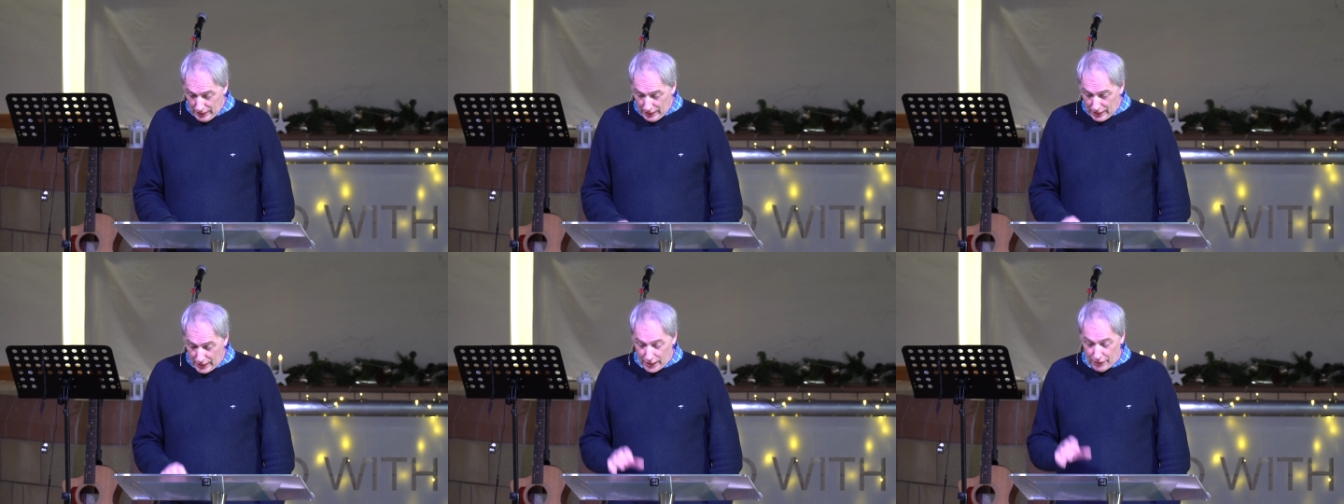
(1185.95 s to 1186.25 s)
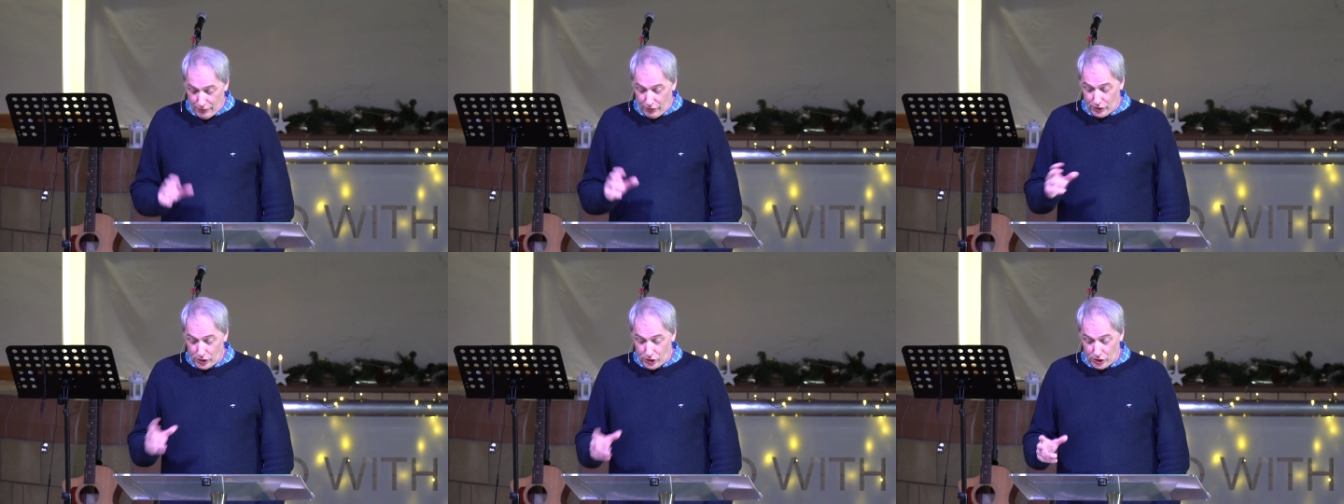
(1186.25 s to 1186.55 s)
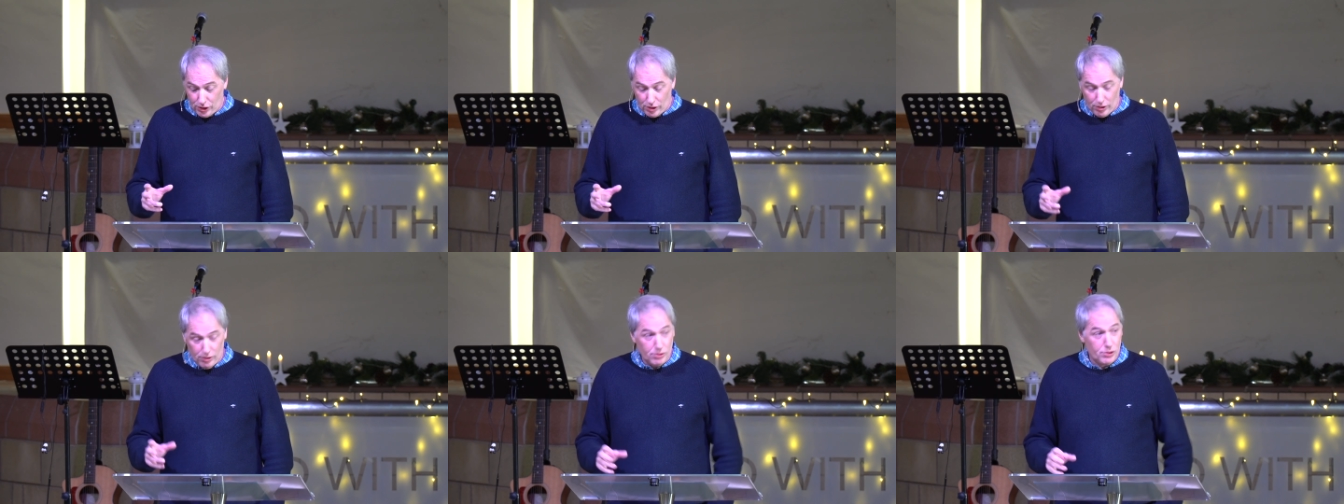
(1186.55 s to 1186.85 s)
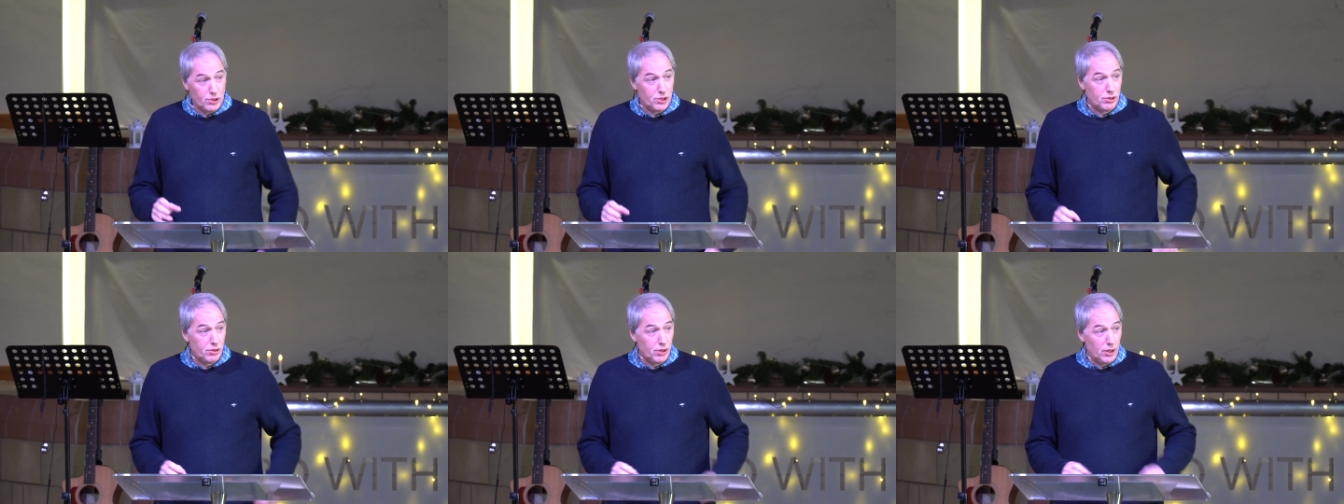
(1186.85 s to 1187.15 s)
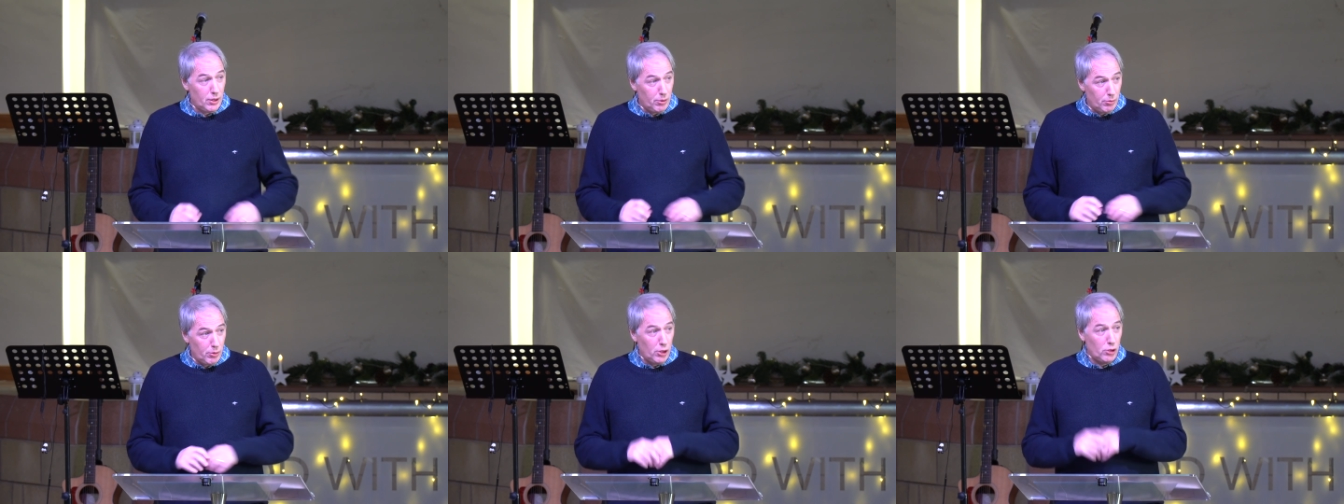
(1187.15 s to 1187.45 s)
And if a church,
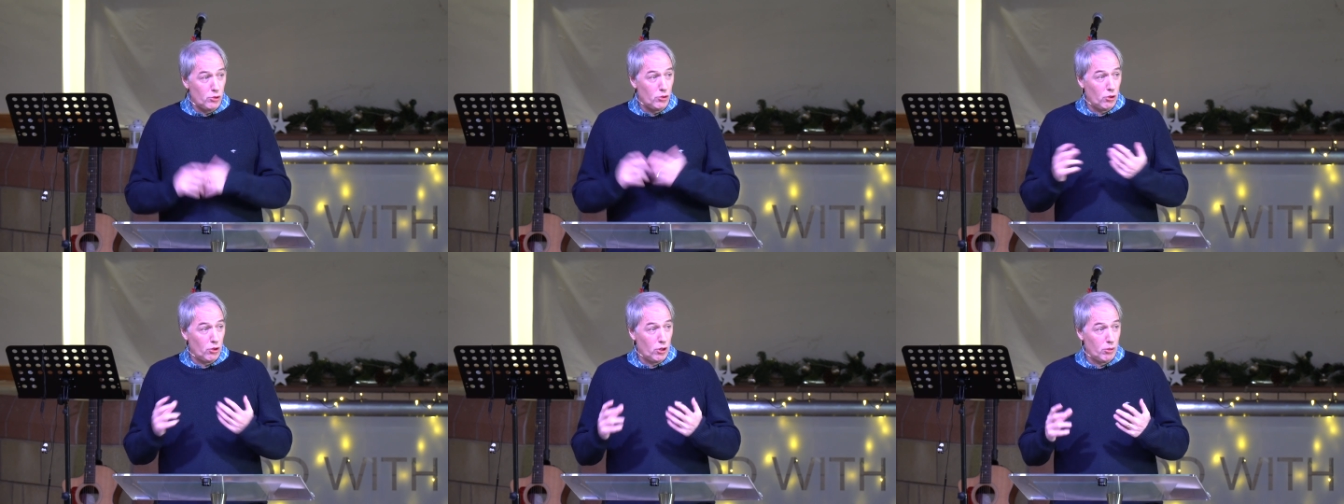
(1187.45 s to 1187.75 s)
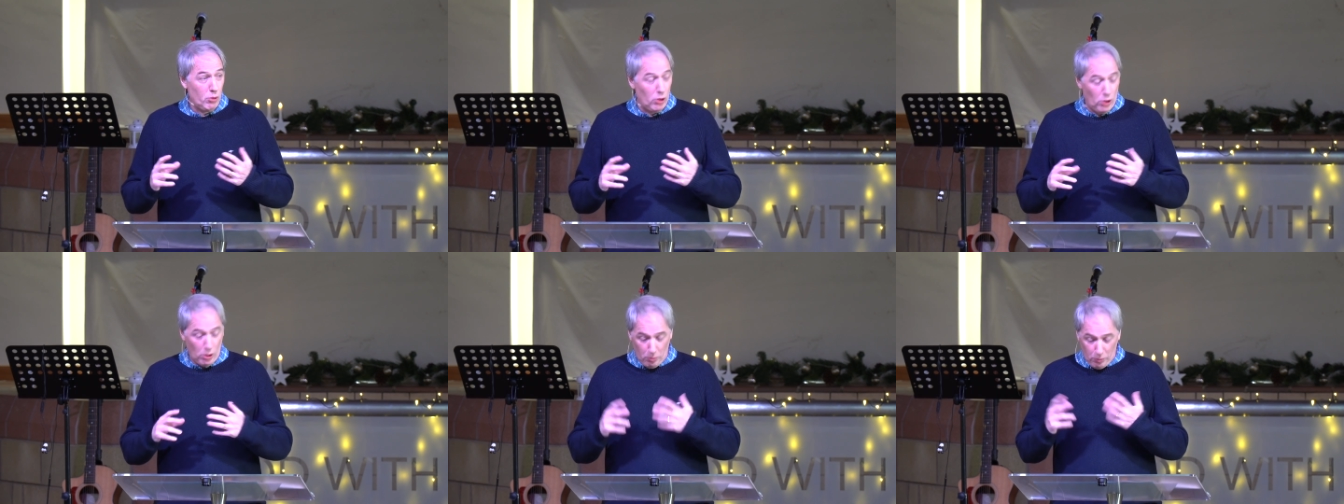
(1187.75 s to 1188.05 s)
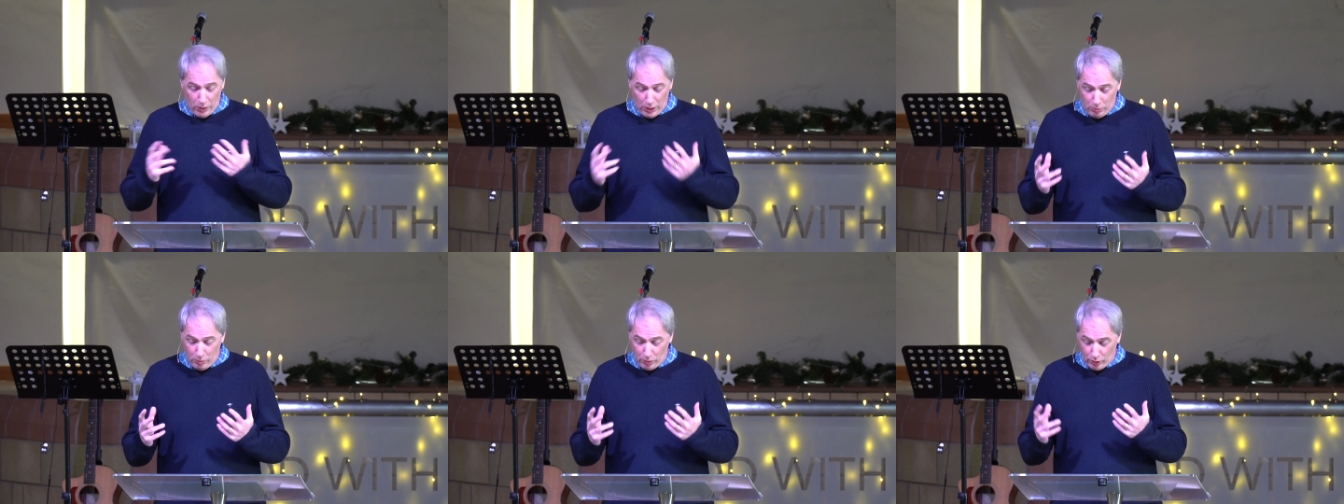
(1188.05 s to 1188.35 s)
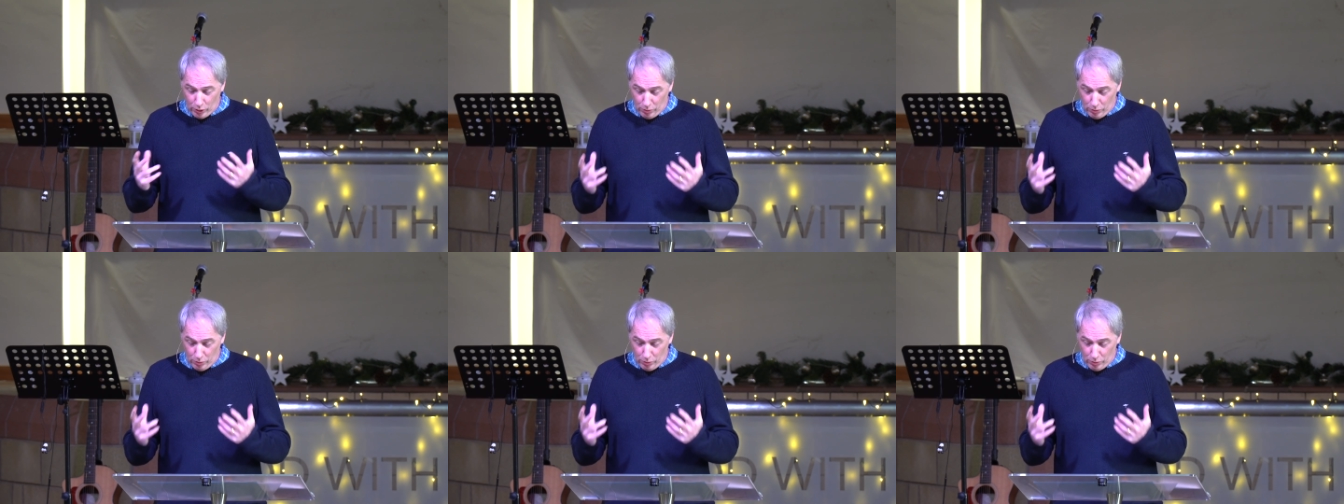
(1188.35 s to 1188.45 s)
and I'm now talking about the people